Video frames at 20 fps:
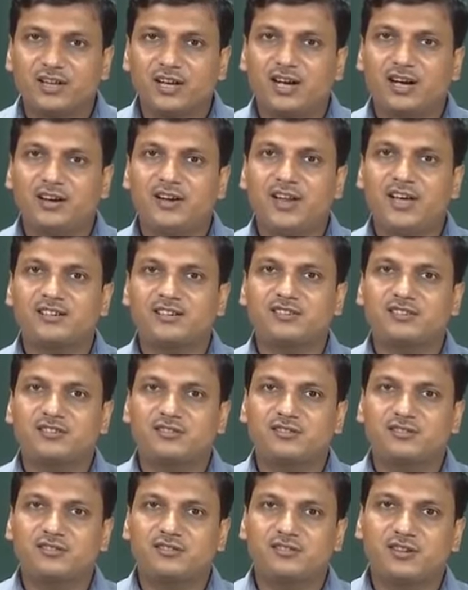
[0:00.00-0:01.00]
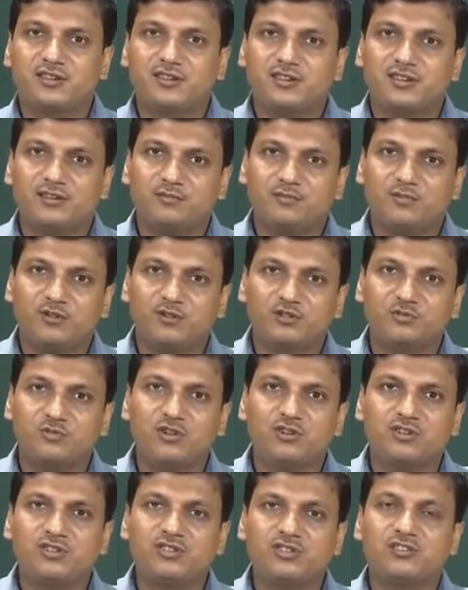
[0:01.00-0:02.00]
And next possible
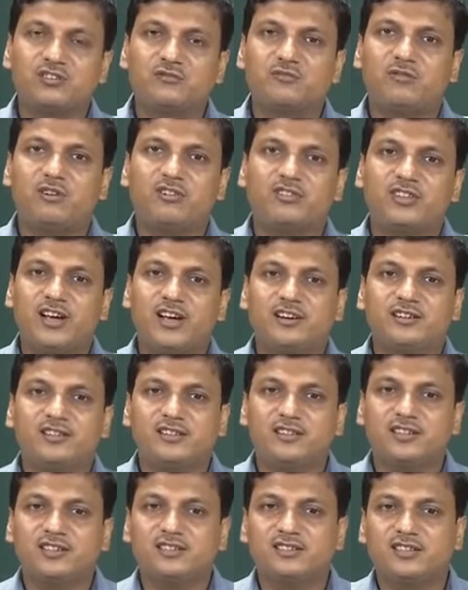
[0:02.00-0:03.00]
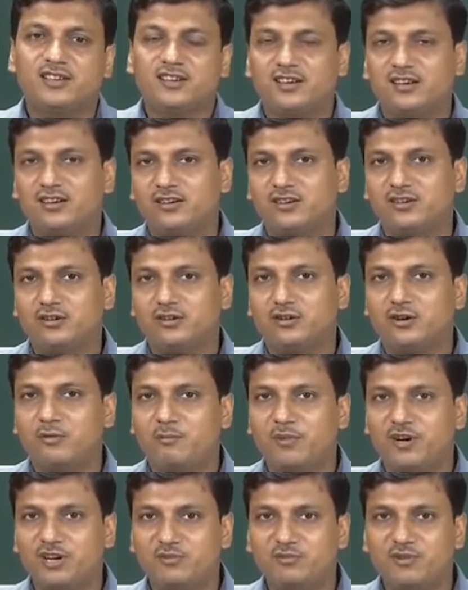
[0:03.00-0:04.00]
reason for that is the
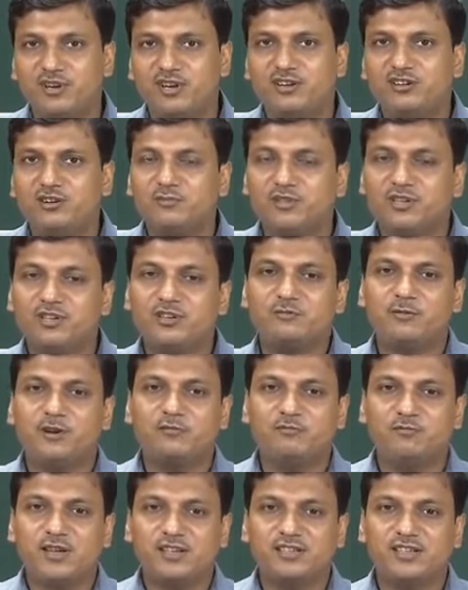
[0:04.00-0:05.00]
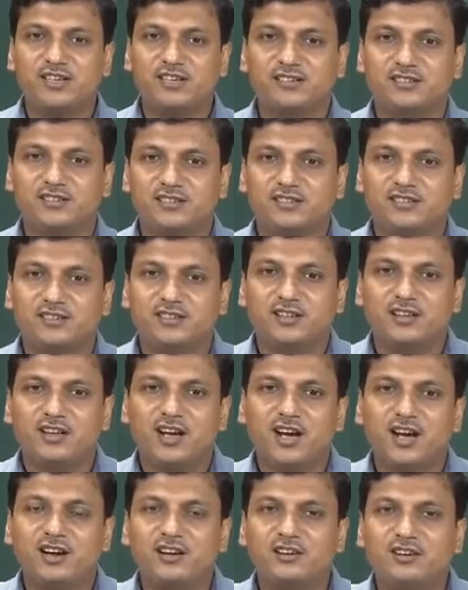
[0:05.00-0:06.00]
compatibility of the different phases
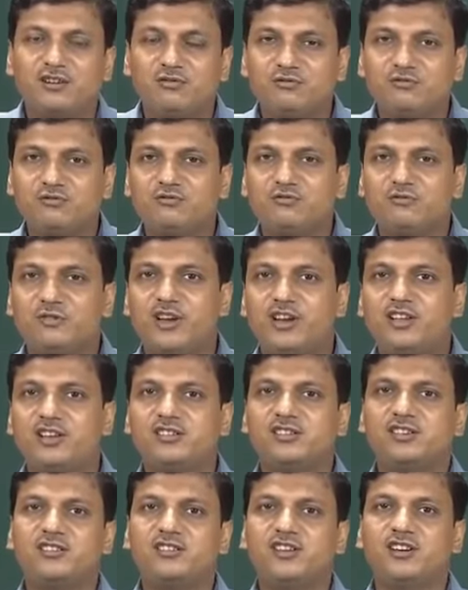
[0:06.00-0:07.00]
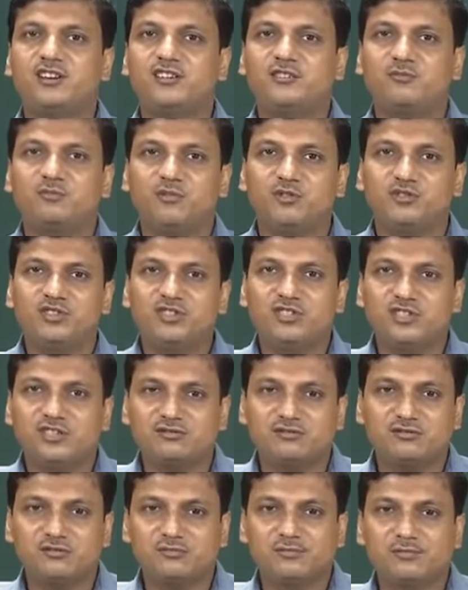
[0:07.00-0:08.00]
due to variation their
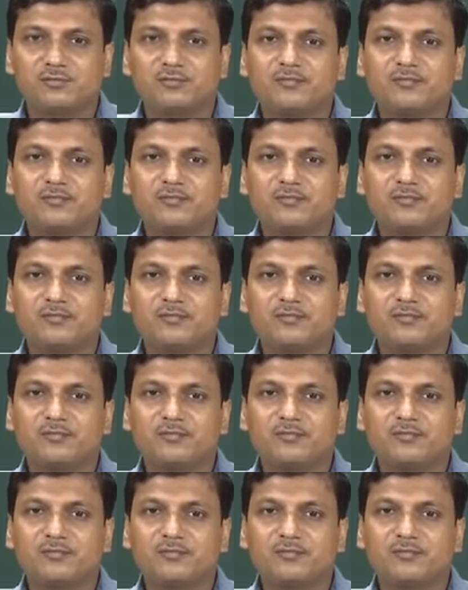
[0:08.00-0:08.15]
compositions,